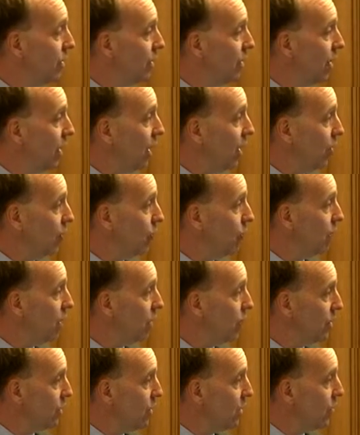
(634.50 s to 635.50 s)
Uh, you
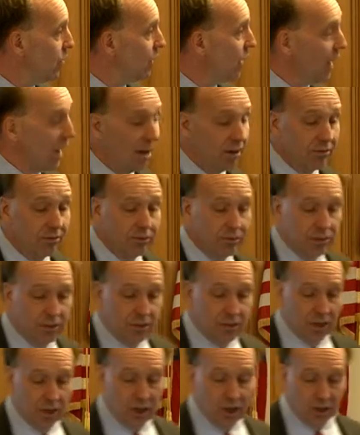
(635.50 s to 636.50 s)
probably don't have
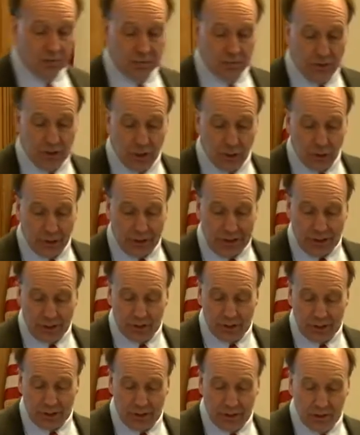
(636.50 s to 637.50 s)
uh,
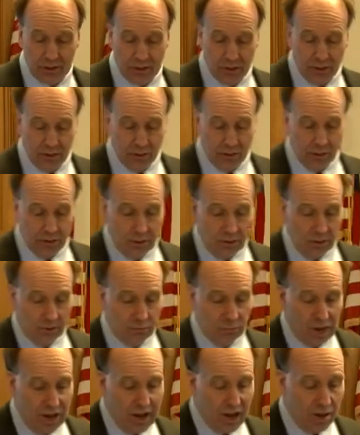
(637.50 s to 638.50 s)
ferroelectric
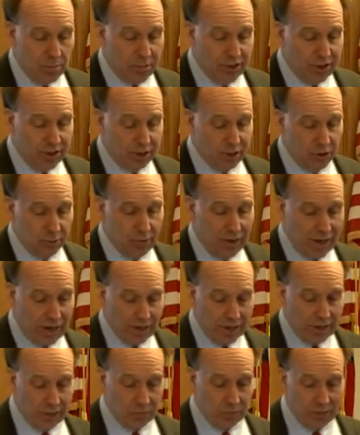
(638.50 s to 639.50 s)
RAM in your
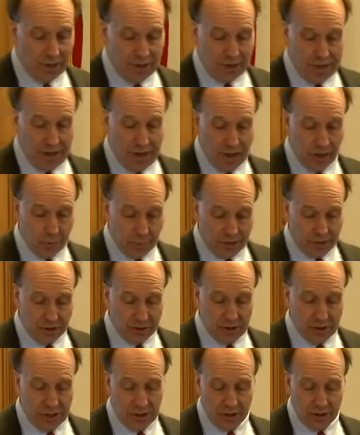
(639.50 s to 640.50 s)
pocket right now,
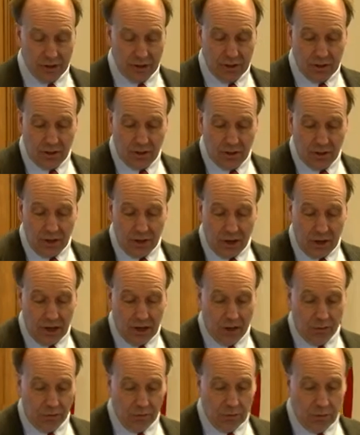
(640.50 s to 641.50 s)
but uh,
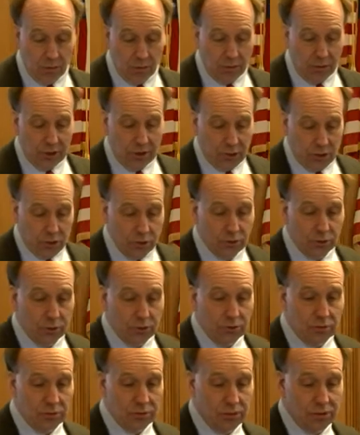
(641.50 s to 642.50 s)
uh, the, new,
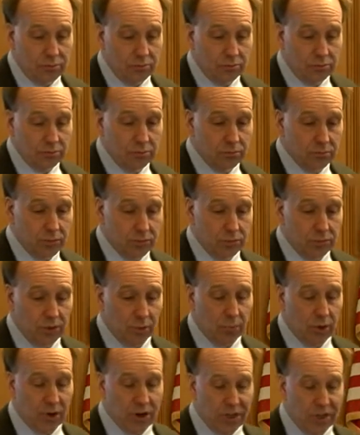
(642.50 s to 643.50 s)
the
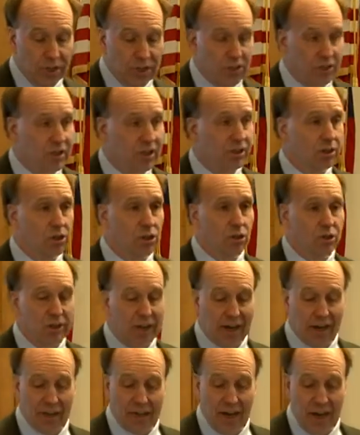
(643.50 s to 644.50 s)
point is that new
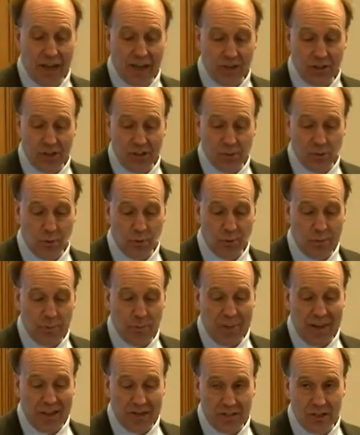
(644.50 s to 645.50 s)
technologies will be
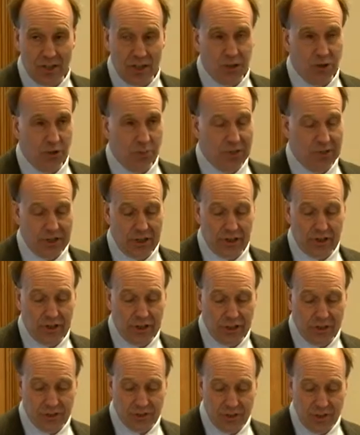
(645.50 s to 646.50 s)
based on new
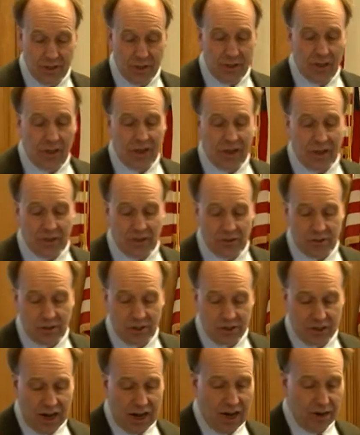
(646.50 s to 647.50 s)
materials, and it's the
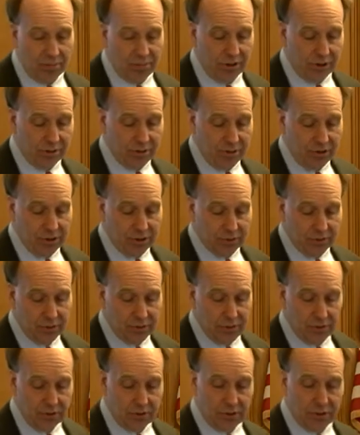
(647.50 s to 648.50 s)
job of the
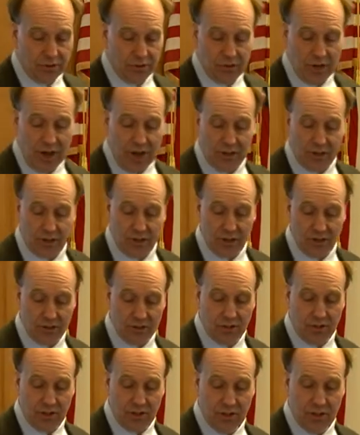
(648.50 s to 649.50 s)

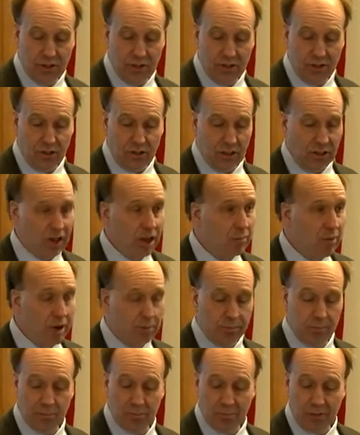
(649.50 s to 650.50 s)
scientists to come
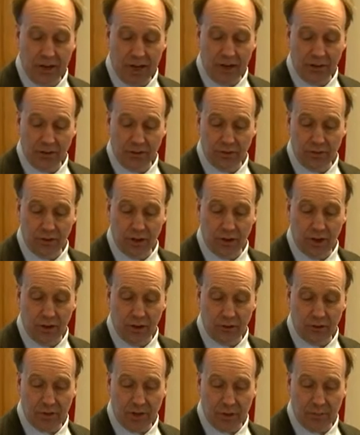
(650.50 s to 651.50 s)
up and
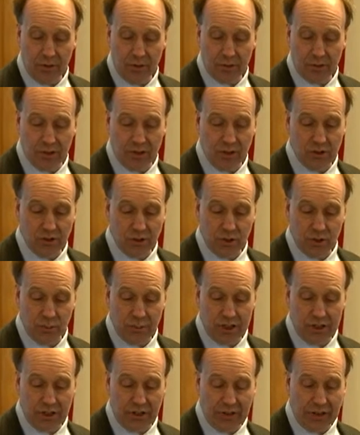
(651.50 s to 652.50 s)
Uh, come up with those new
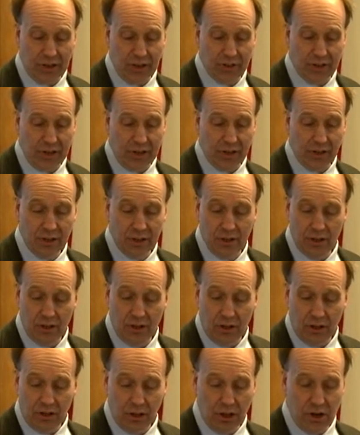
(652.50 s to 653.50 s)
materials and
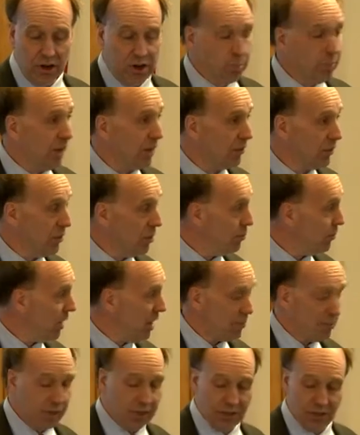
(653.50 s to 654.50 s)
learn about their
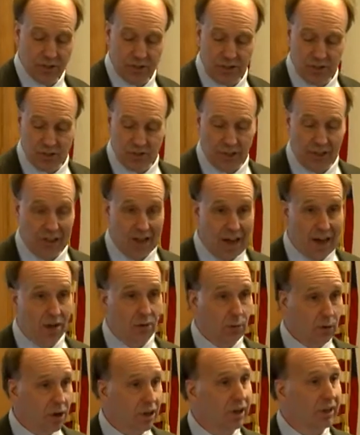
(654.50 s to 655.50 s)
properties, because there's a lot
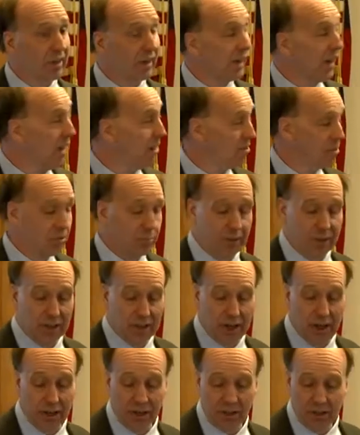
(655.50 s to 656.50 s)
of work that has to be
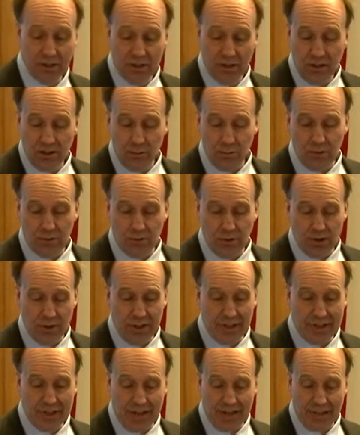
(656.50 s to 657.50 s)
done before
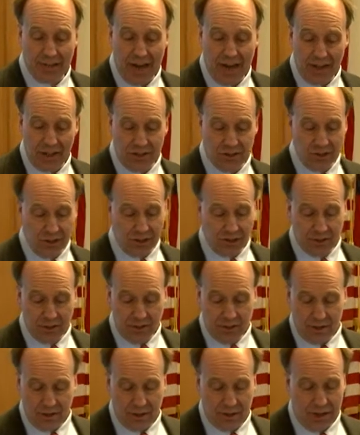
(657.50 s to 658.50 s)
the technology
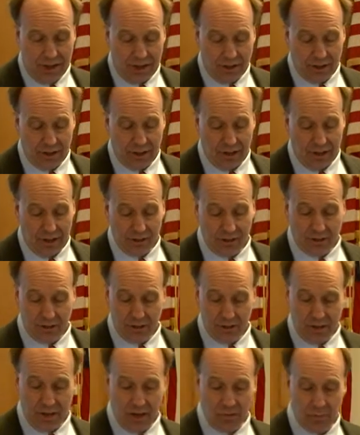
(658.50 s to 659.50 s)
can, uh,
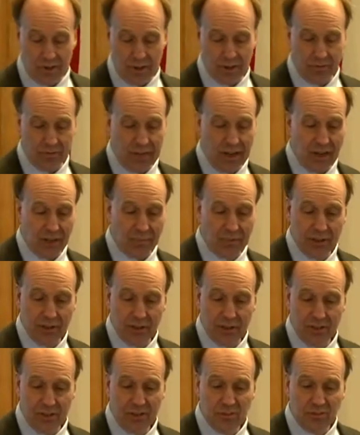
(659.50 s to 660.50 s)
can be developed.
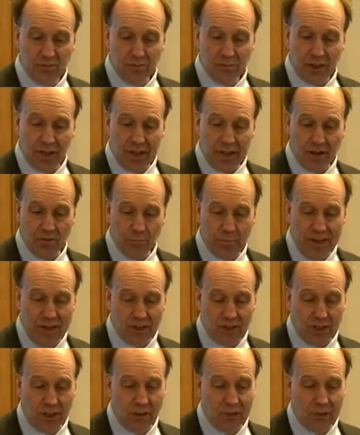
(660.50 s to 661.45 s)
A lot of basic